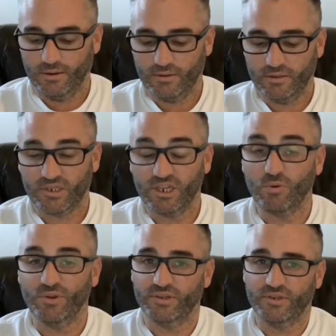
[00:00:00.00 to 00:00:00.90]

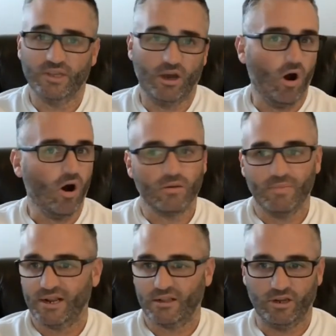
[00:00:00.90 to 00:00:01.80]
sequences that
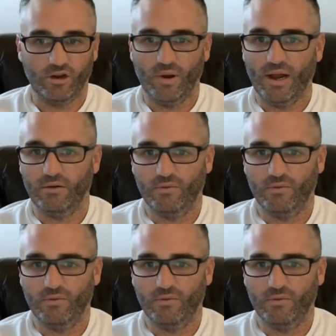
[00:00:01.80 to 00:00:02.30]
automatically go out.